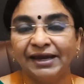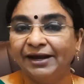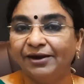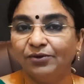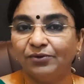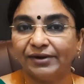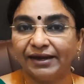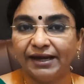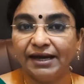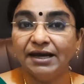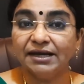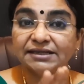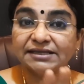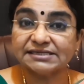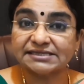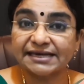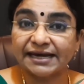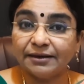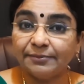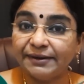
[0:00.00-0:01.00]
Okay,
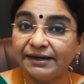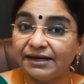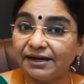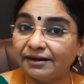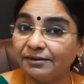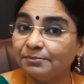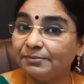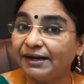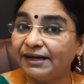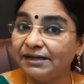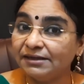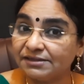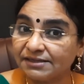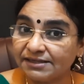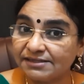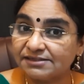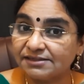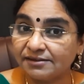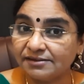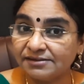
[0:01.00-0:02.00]
this can be done by
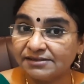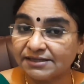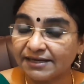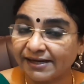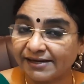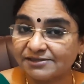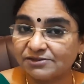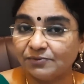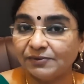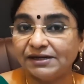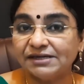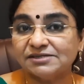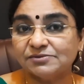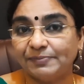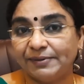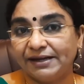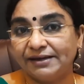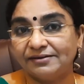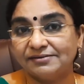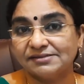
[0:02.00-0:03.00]
teachers as well as
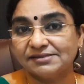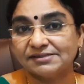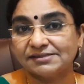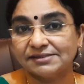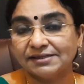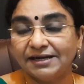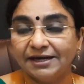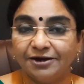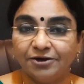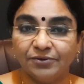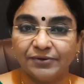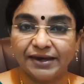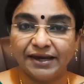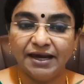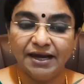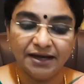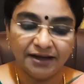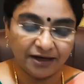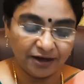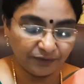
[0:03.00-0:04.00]
parents. Okay,
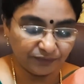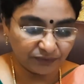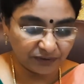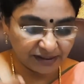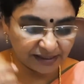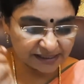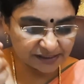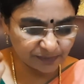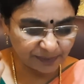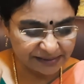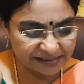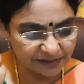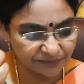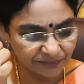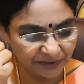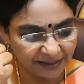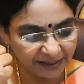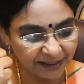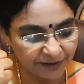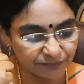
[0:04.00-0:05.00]
now
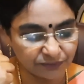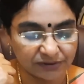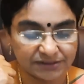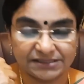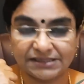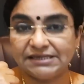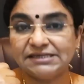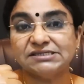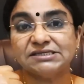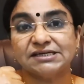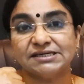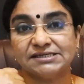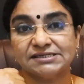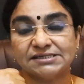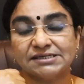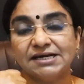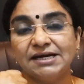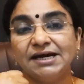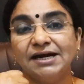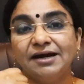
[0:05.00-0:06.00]
specifically for
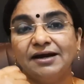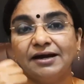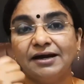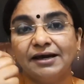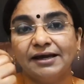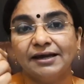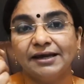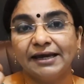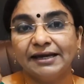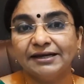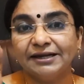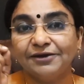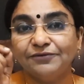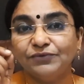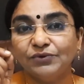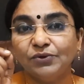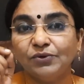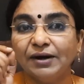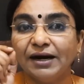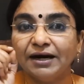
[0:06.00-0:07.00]
teachers, I can give
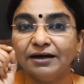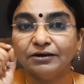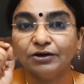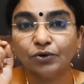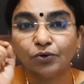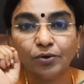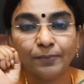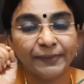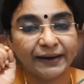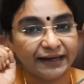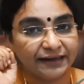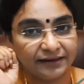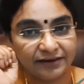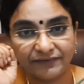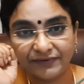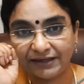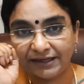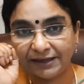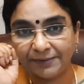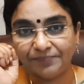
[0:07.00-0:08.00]
you a group
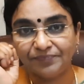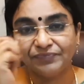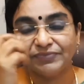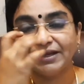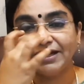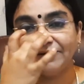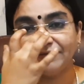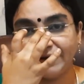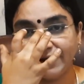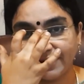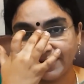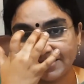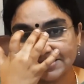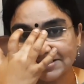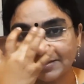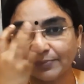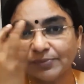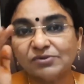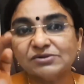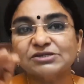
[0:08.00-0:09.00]
activity, wherein
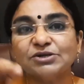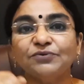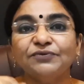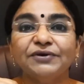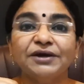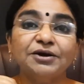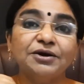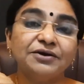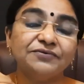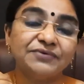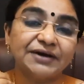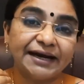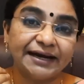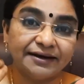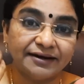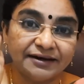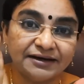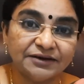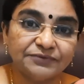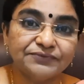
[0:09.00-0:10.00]
suppose if you have
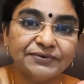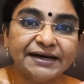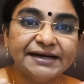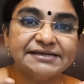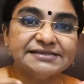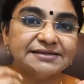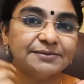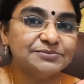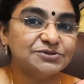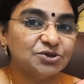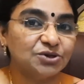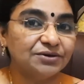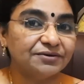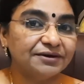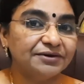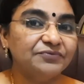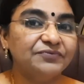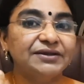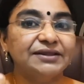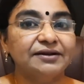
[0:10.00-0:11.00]
identified some
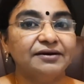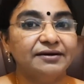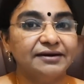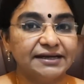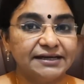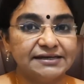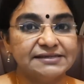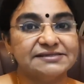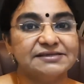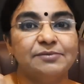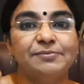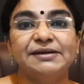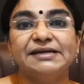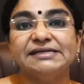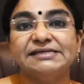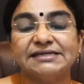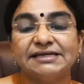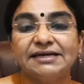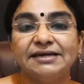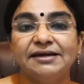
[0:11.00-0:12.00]
children with learning
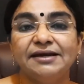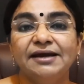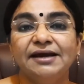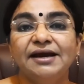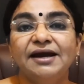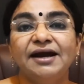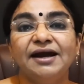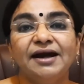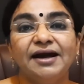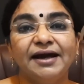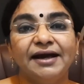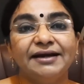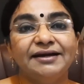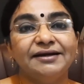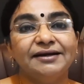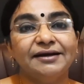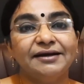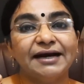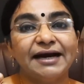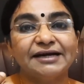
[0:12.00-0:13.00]
disability,
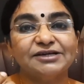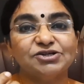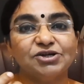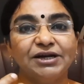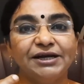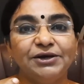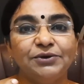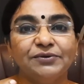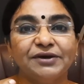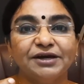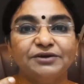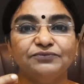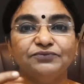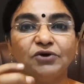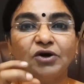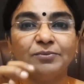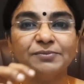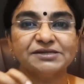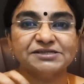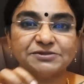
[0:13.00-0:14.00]
and actually you can
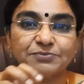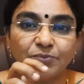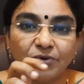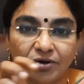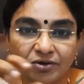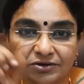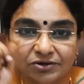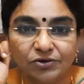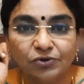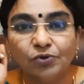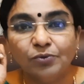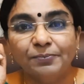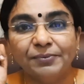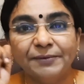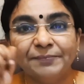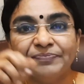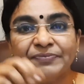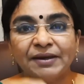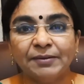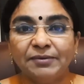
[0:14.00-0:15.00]
form a small group.
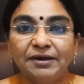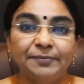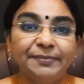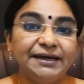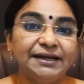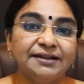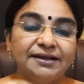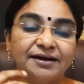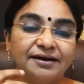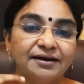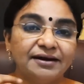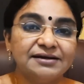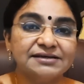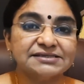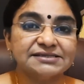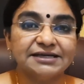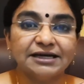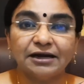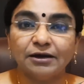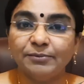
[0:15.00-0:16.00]
Maybe in the
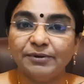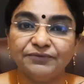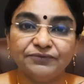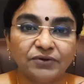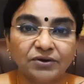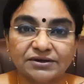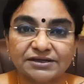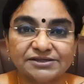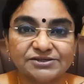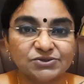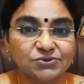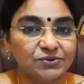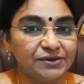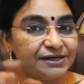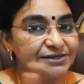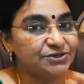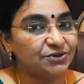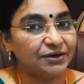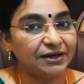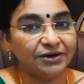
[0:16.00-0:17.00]
class there will be 40
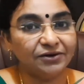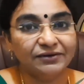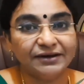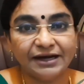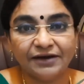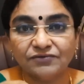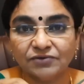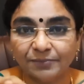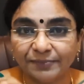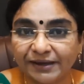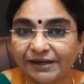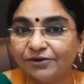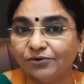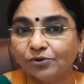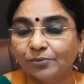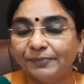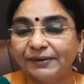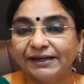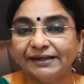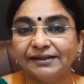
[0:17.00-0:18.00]
students, you cannot have a big
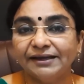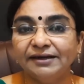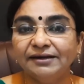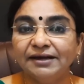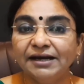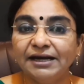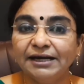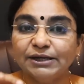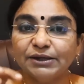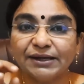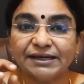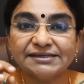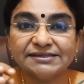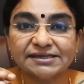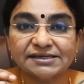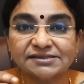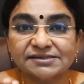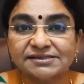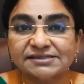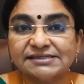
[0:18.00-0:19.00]
group like that. You can
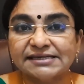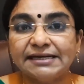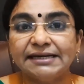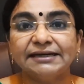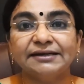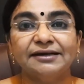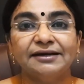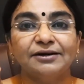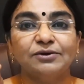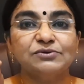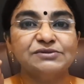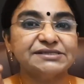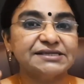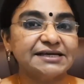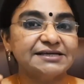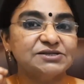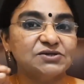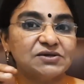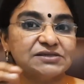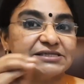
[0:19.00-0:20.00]
just select around
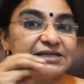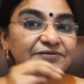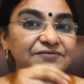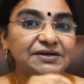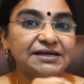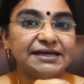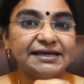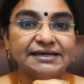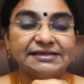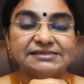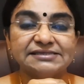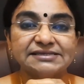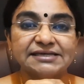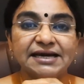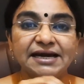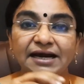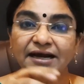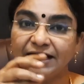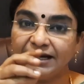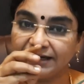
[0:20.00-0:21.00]
6 or 7 kids,
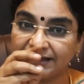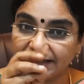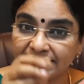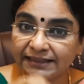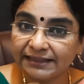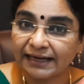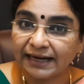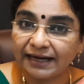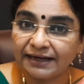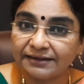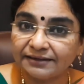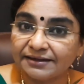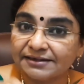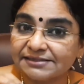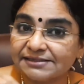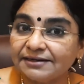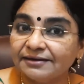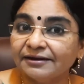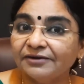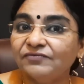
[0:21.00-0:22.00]
and in that the
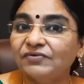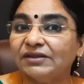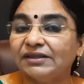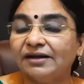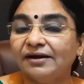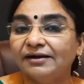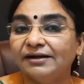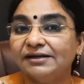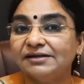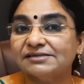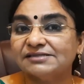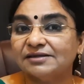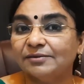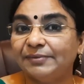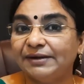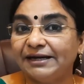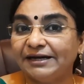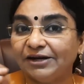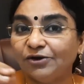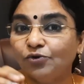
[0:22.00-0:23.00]
children with learning
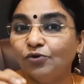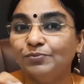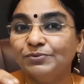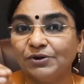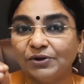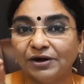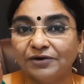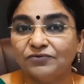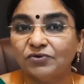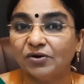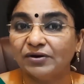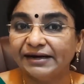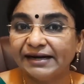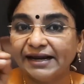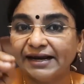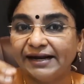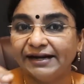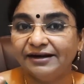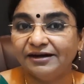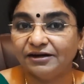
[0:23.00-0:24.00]
disability whom you have already
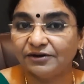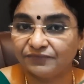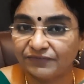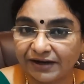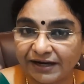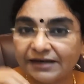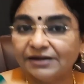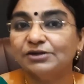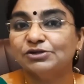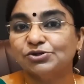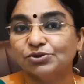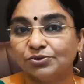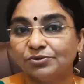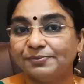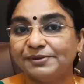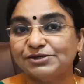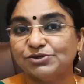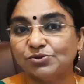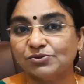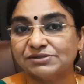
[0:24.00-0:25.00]
identified should
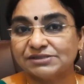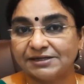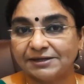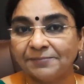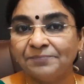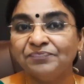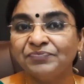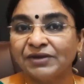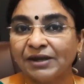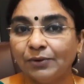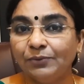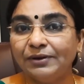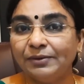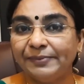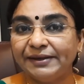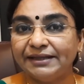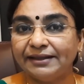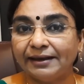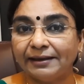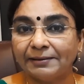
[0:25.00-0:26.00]
be chosen, will
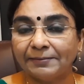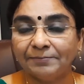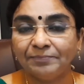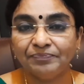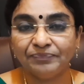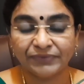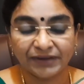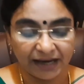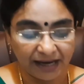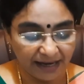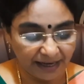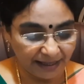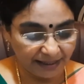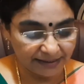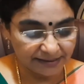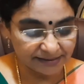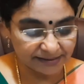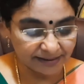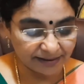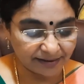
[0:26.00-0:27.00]
be there.
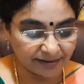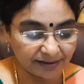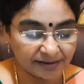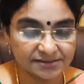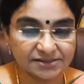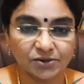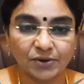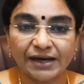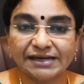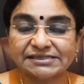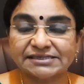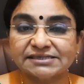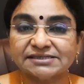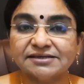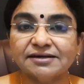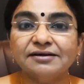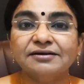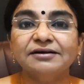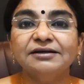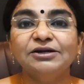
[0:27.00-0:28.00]
And so as a
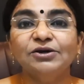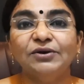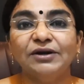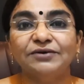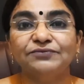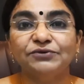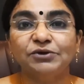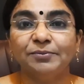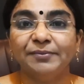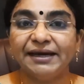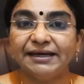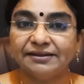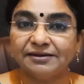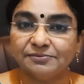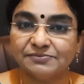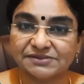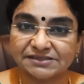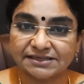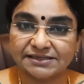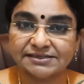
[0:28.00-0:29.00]
circle you'll have to make
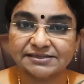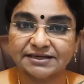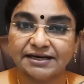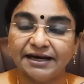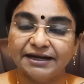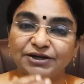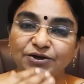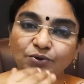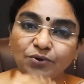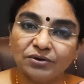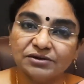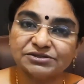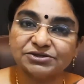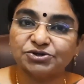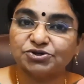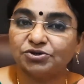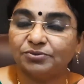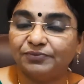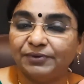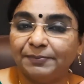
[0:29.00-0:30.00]
them sit, and you also
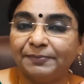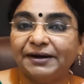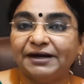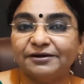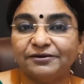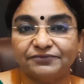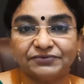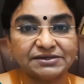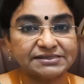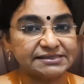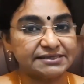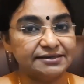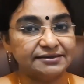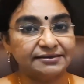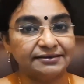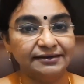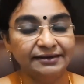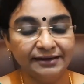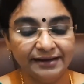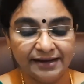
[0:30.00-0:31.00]
should be part of the
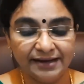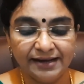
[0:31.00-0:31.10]
circle.